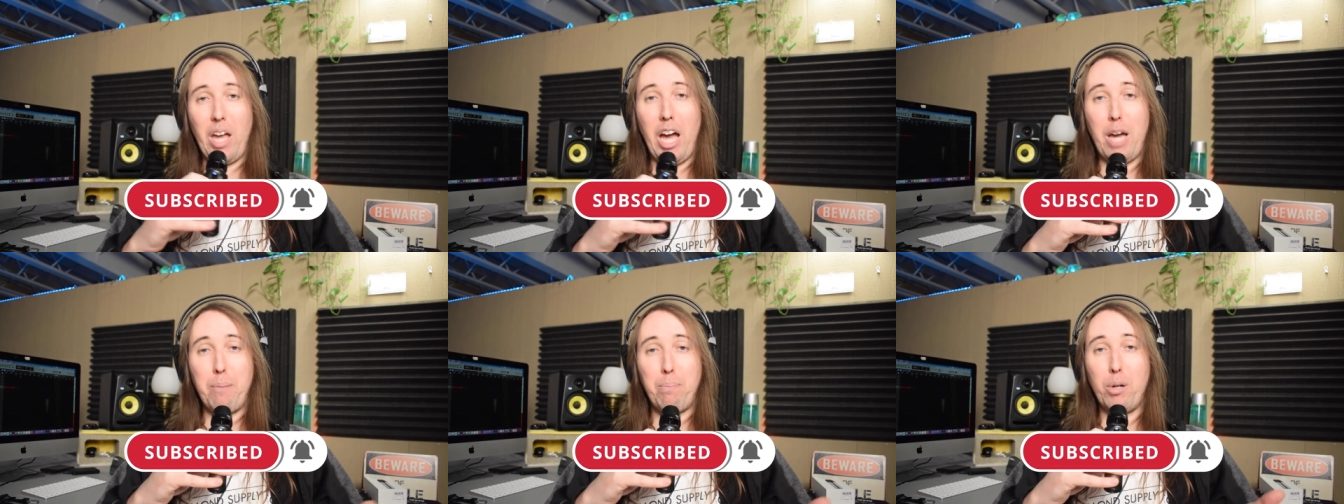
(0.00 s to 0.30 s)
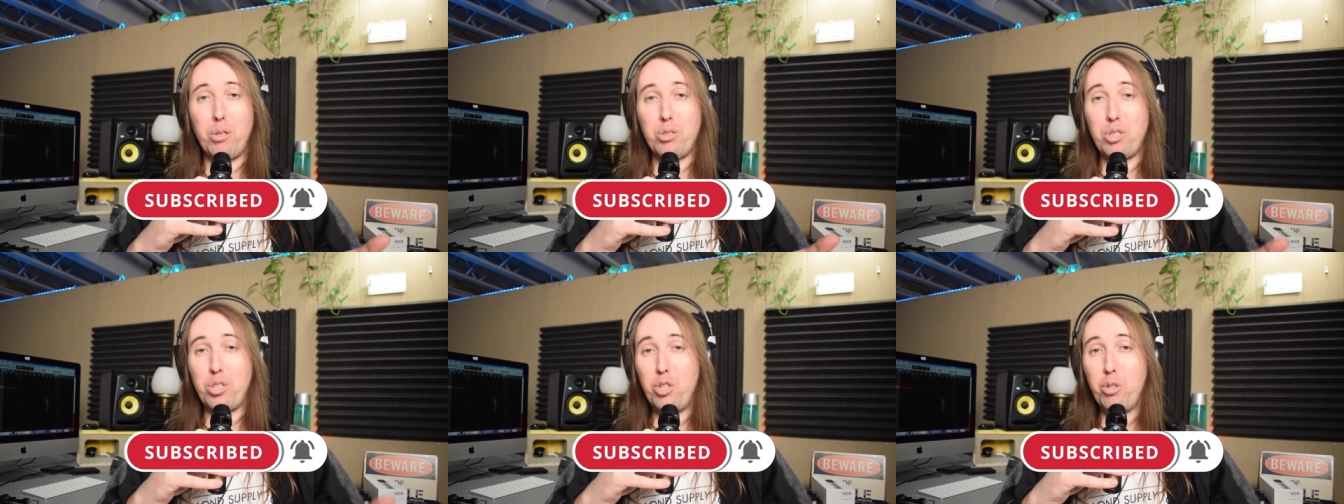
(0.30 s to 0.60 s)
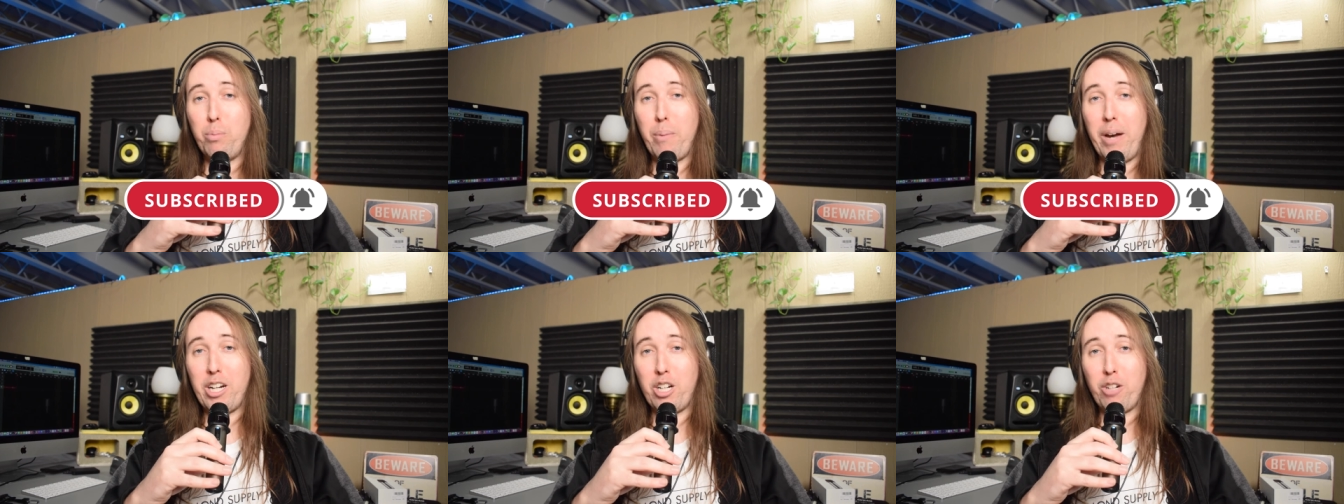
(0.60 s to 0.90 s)
I post
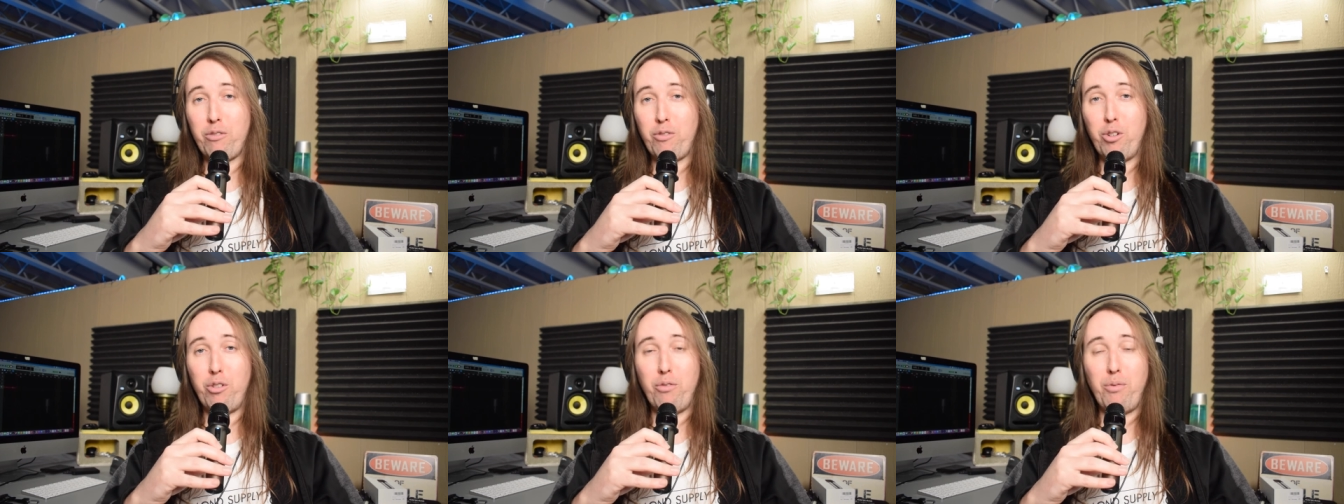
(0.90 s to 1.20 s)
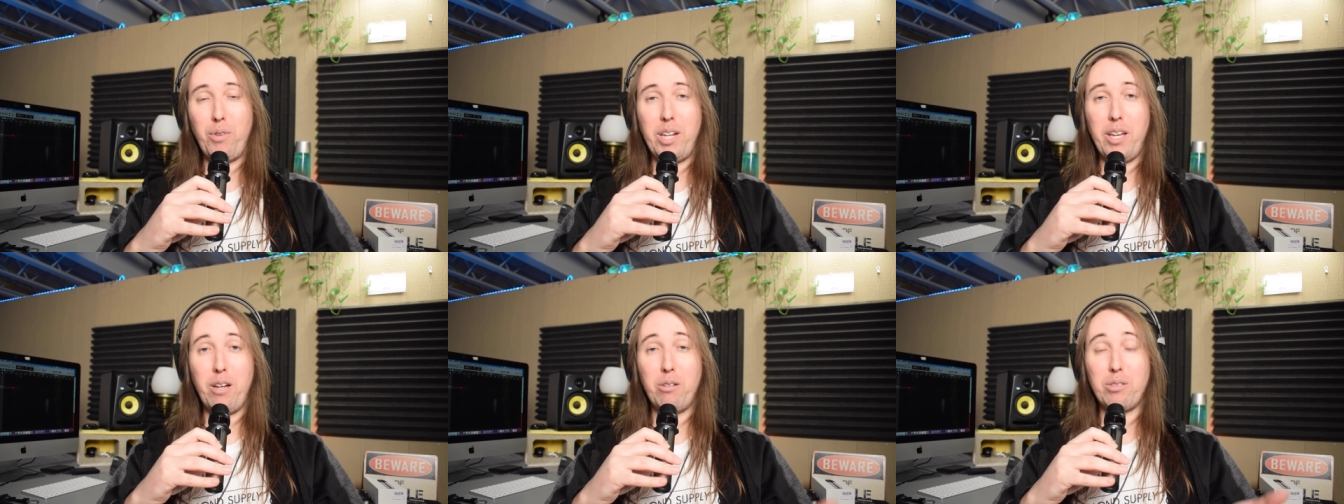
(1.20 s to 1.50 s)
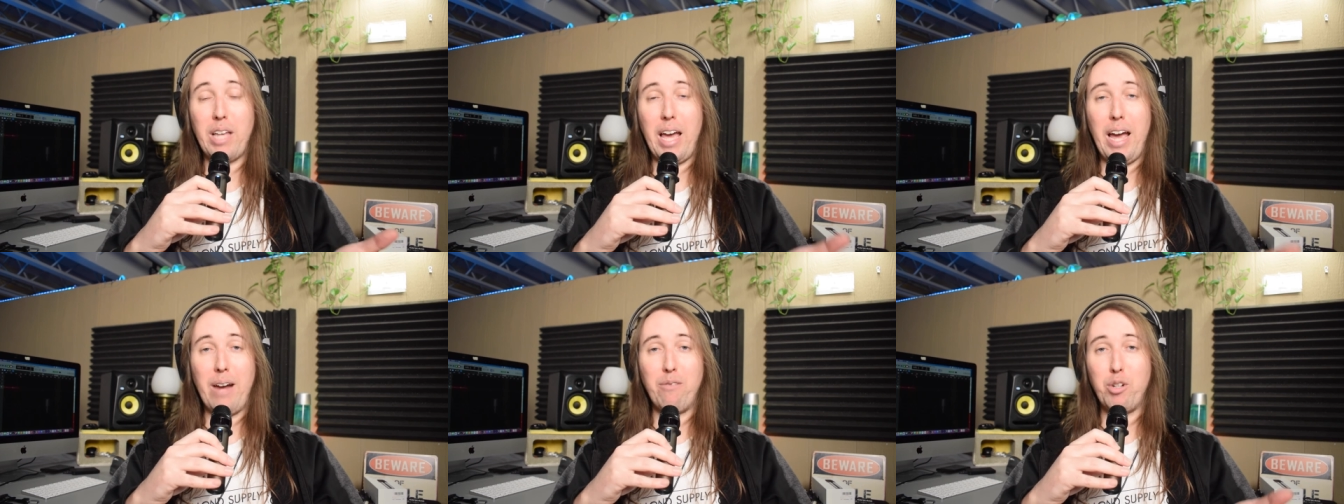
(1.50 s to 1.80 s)
new microphone
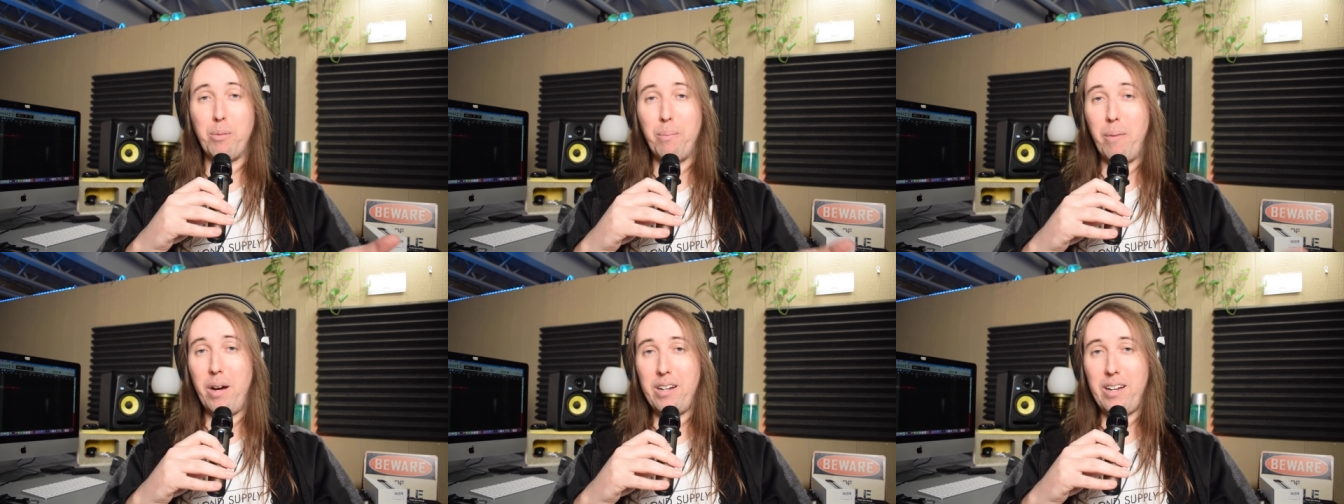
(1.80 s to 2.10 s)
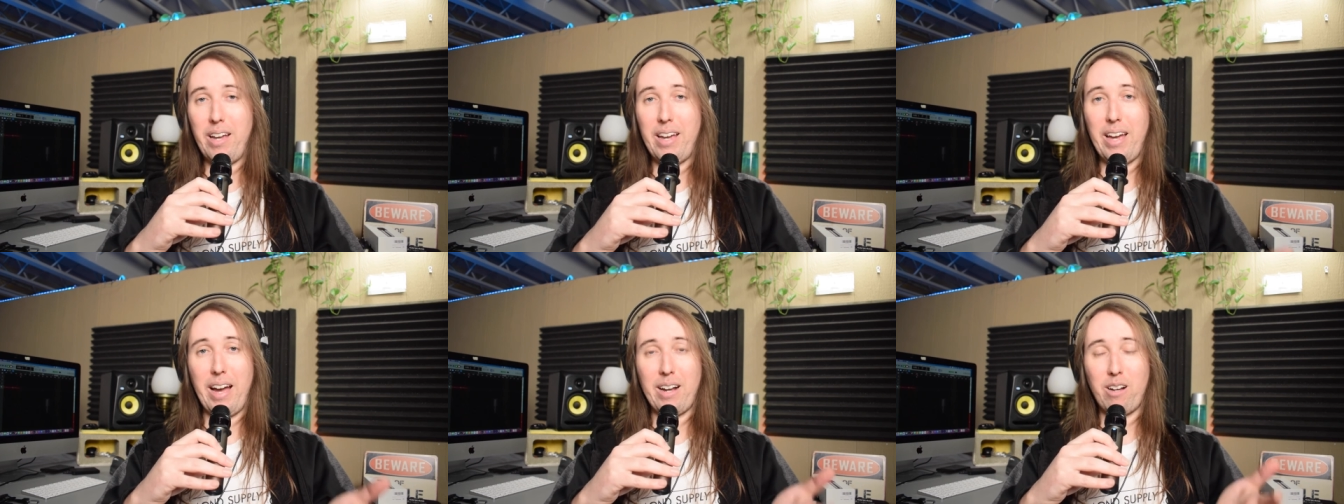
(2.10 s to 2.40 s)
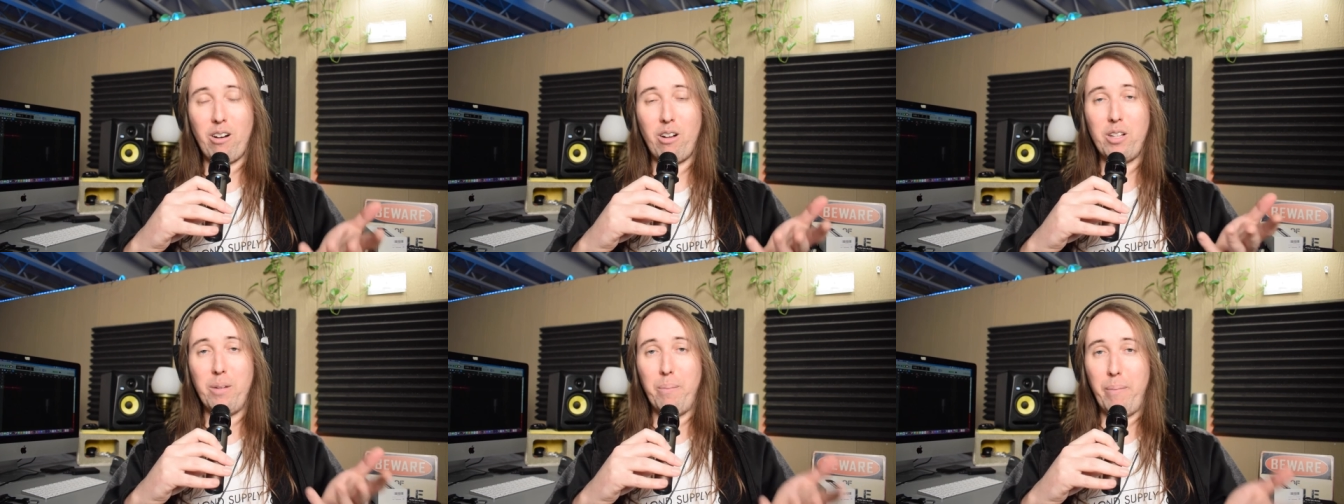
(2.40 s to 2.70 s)
videos every Monday. I
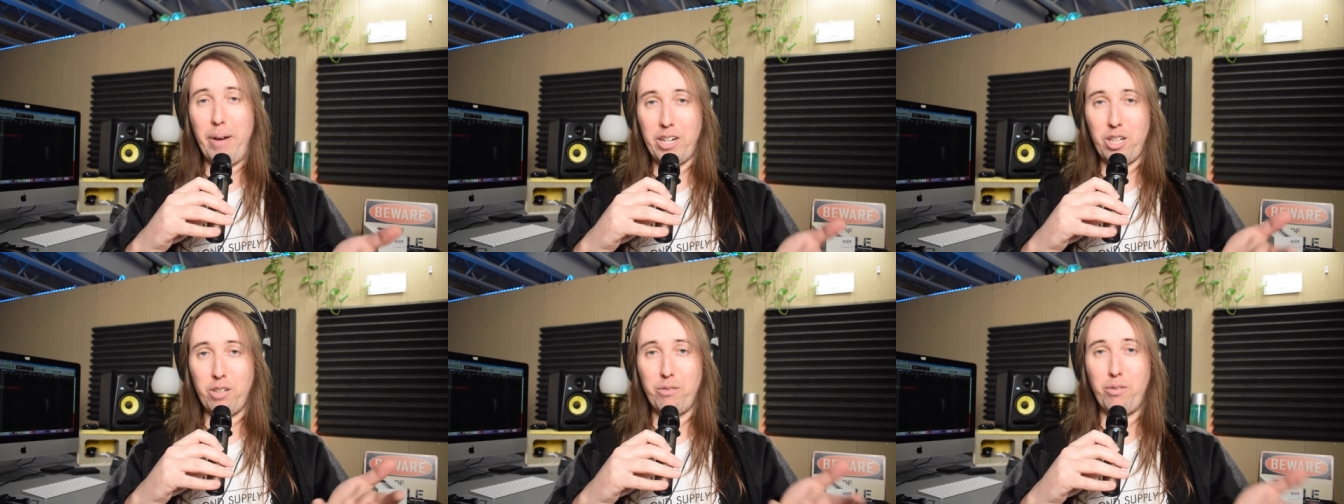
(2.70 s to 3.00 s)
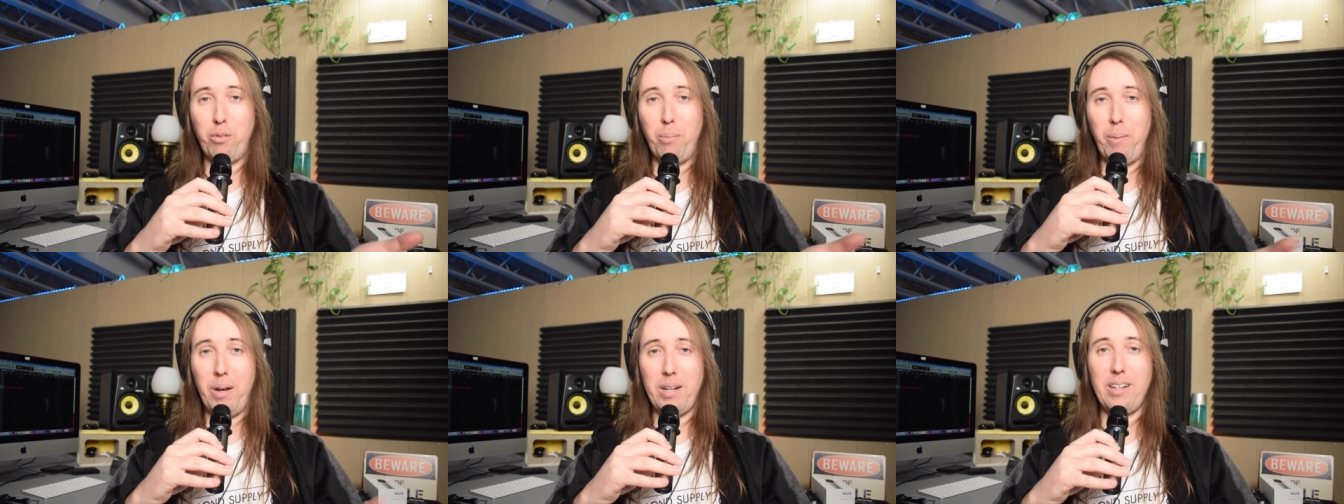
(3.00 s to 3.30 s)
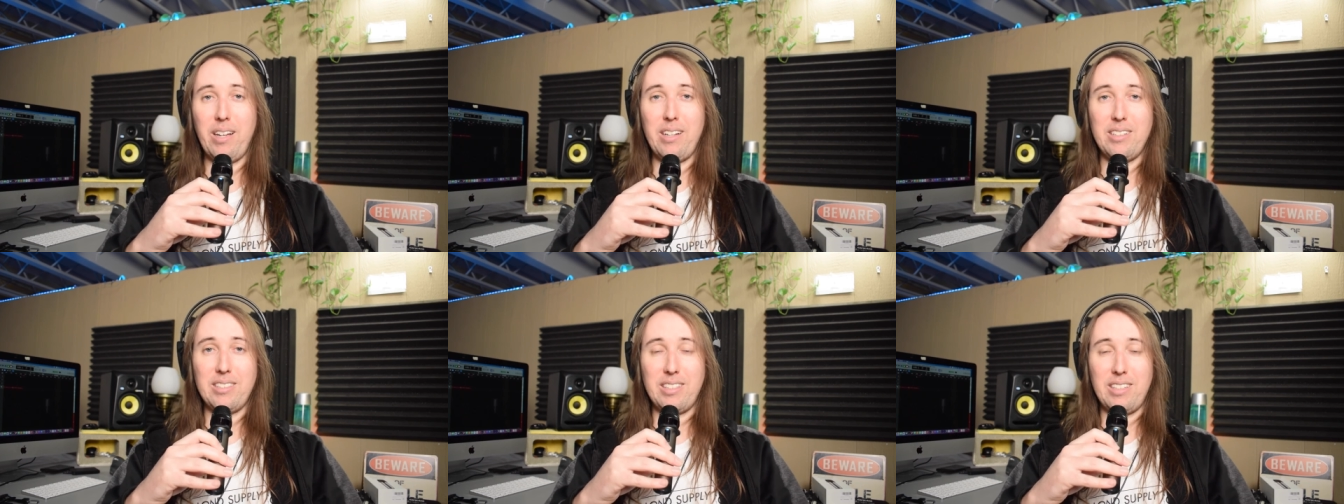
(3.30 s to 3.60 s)
call it Microphone
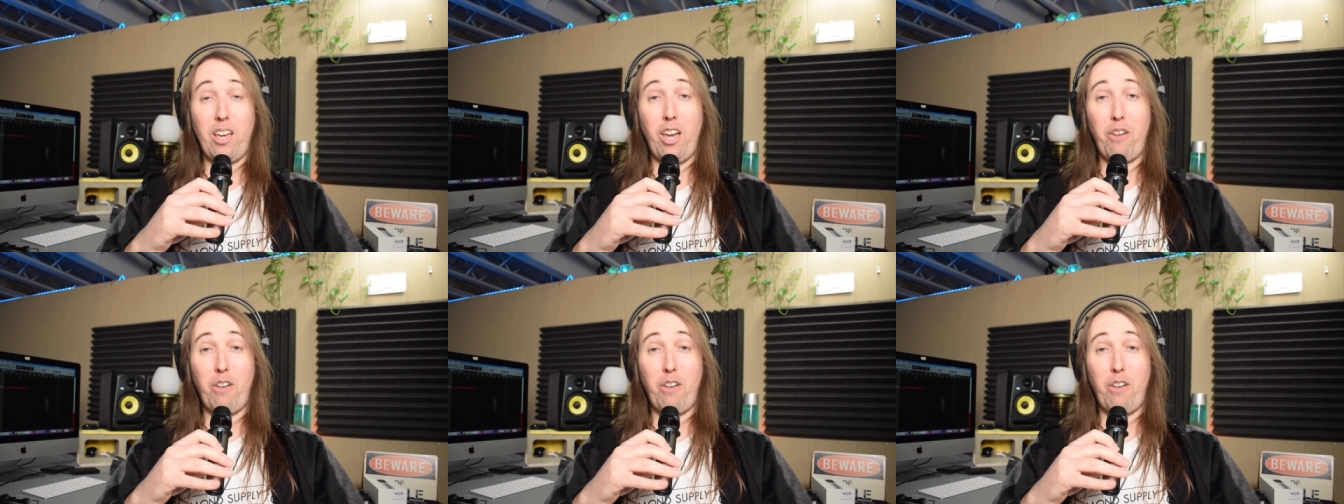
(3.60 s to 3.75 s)
Mondays.